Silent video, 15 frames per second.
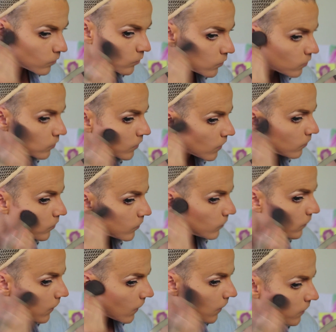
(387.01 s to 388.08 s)
going to start from
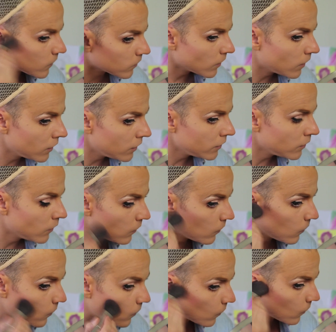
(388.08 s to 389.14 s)
the outside
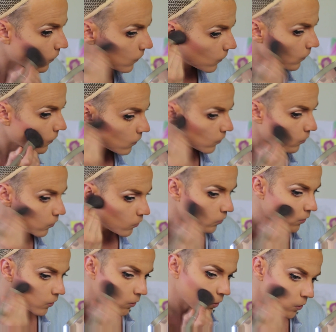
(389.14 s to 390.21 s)
in
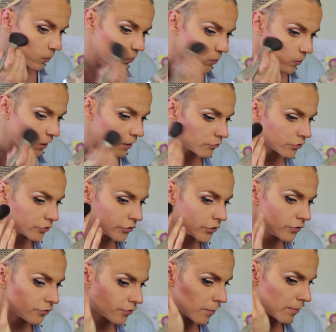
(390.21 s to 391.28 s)
that contour line, sort
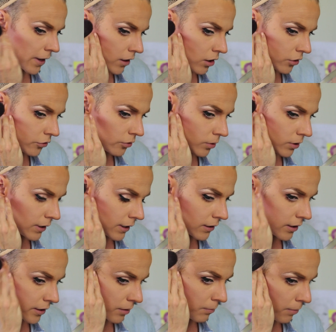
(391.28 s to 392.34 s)
of from that contour line
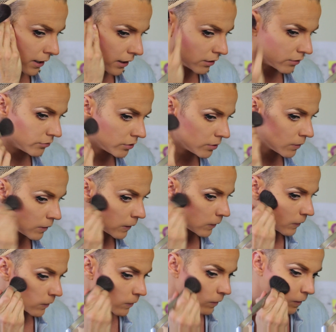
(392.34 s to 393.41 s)
and above,
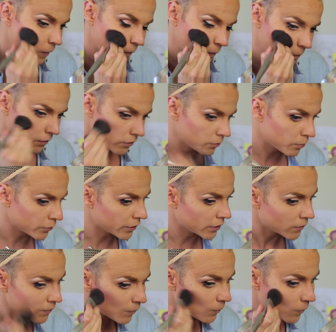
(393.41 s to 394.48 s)
and just bring
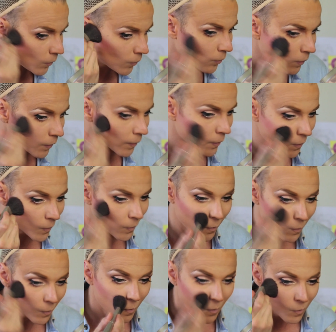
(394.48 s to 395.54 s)
it all the way in
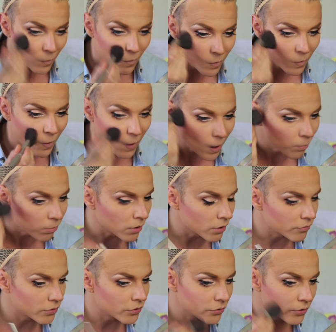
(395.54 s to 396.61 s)
to the apple
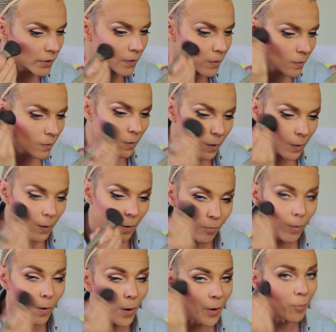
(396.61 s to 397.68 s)
of the cheek. I love
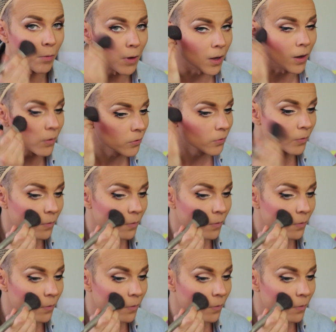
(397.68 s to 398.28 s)
a lot of blush.